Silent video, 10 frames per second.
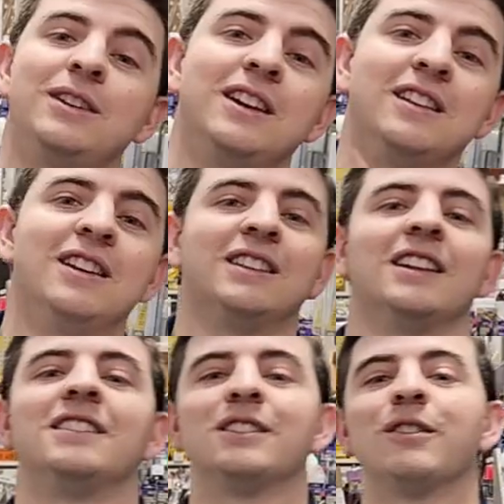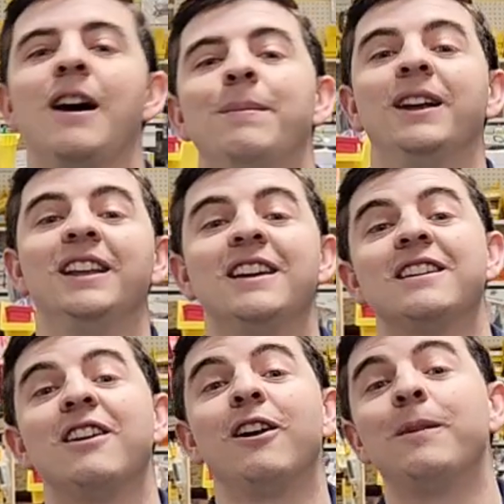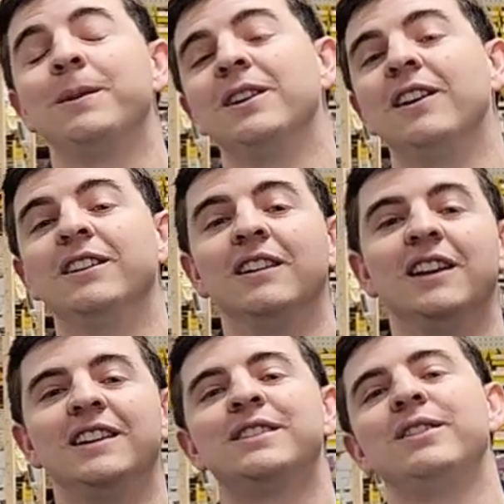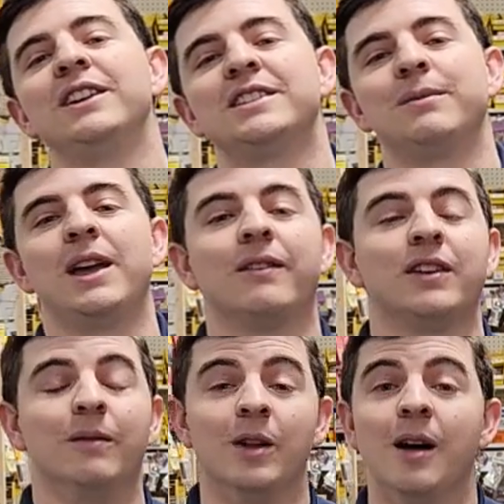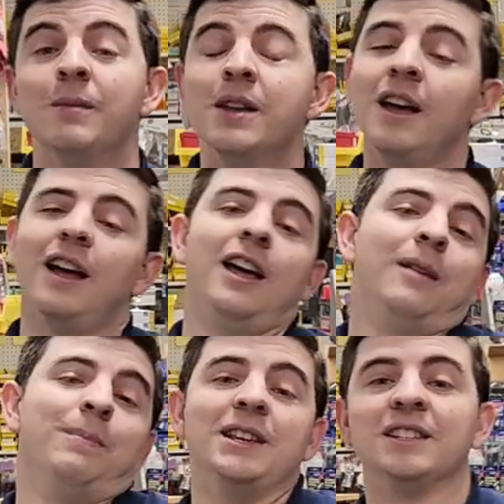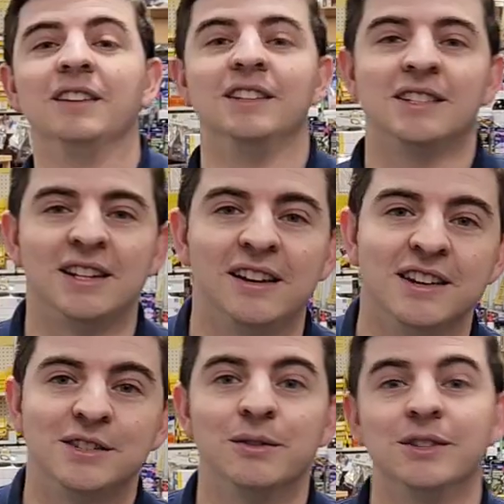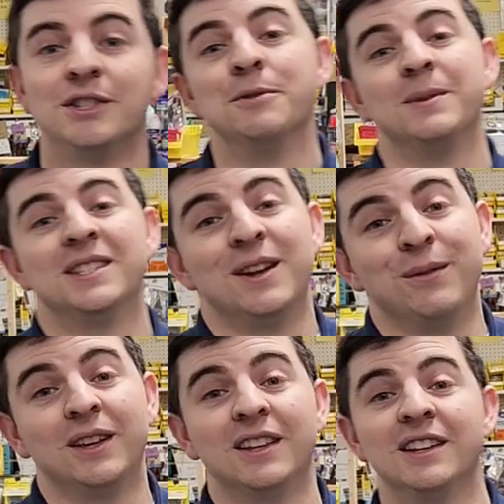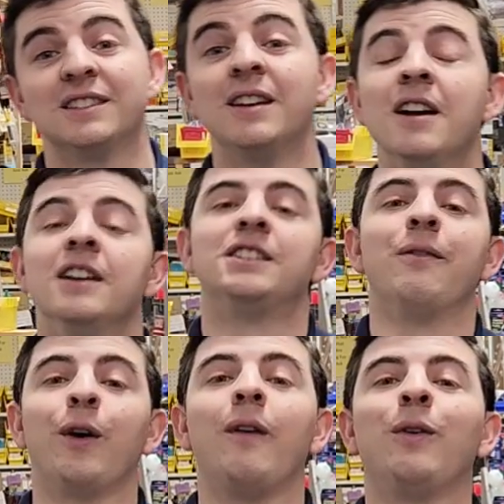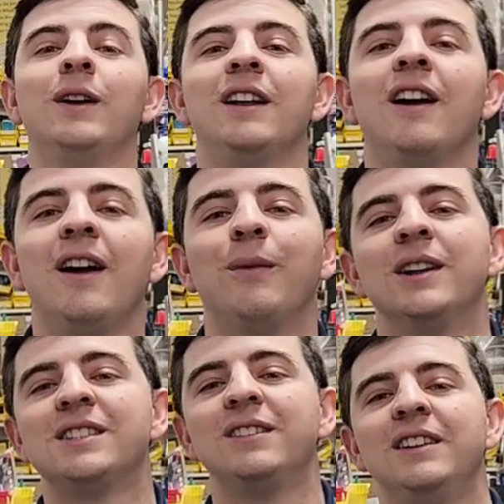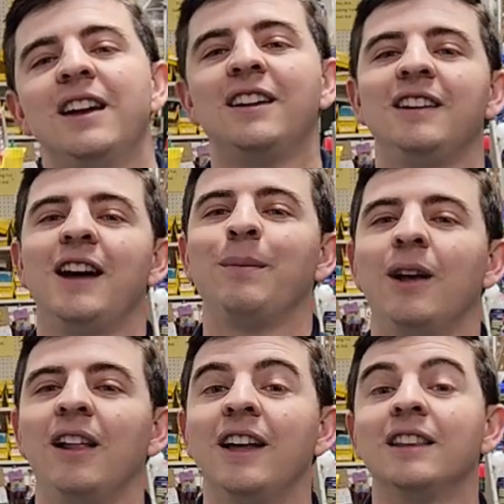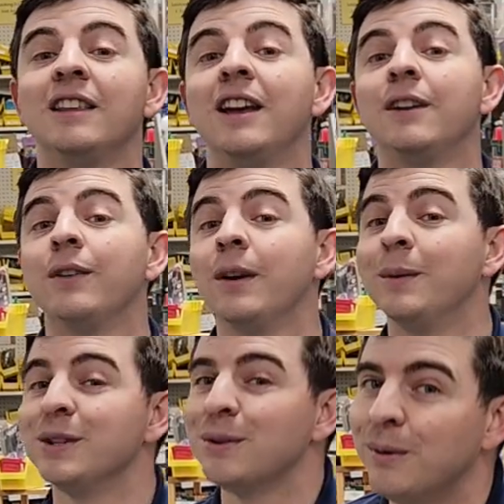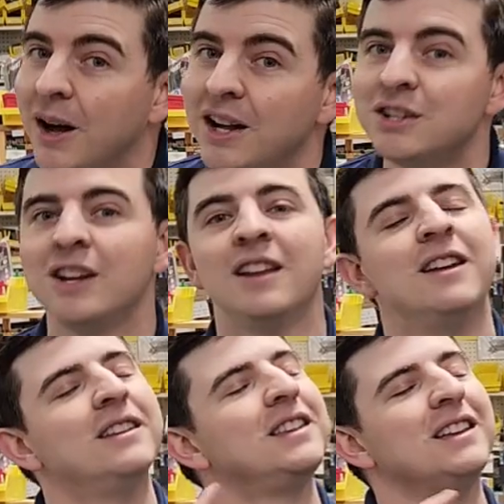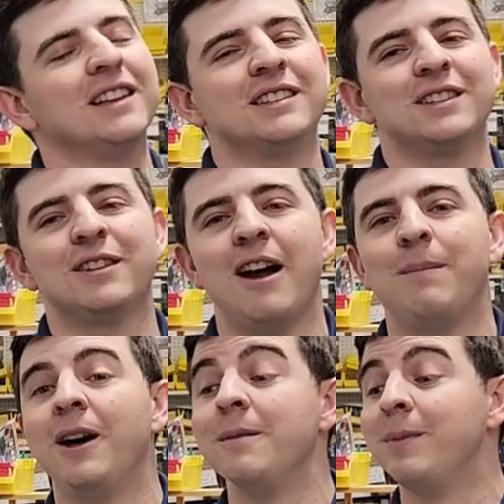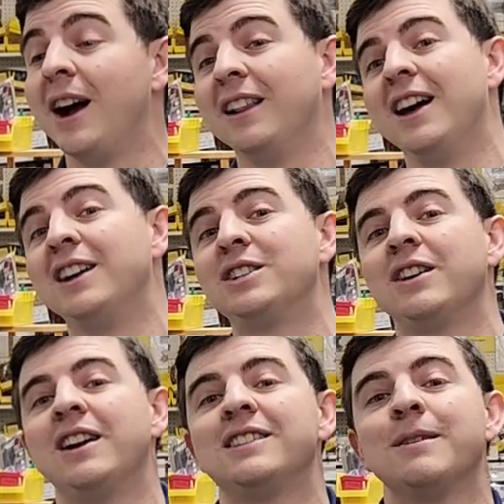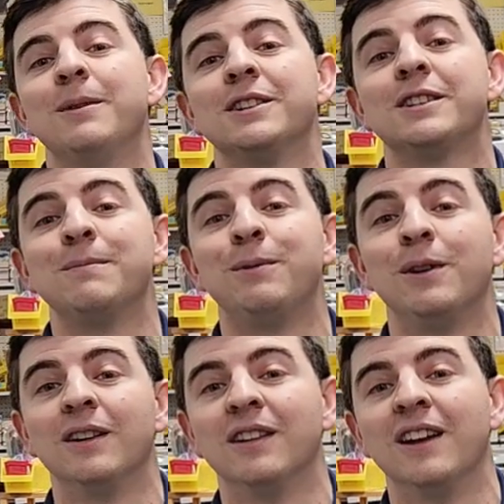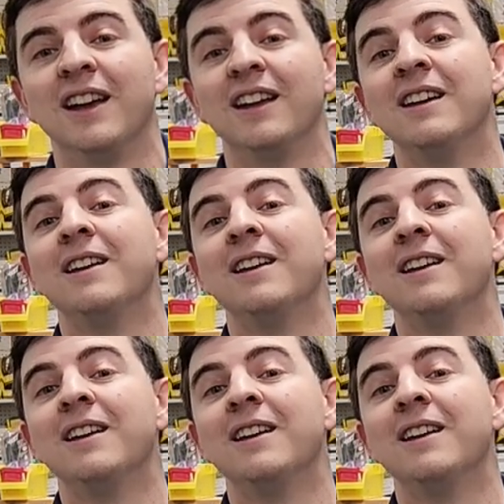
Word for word: you click that subscribe button to get caught up on all the latest videos that we have coming up, and basically just seeing us doing stupid stuff like this. So for everyone here at What's New Yankee Dabbler, I'd like to thank you very much for watching. hit that subscribe button, buy of trains, and most importantly,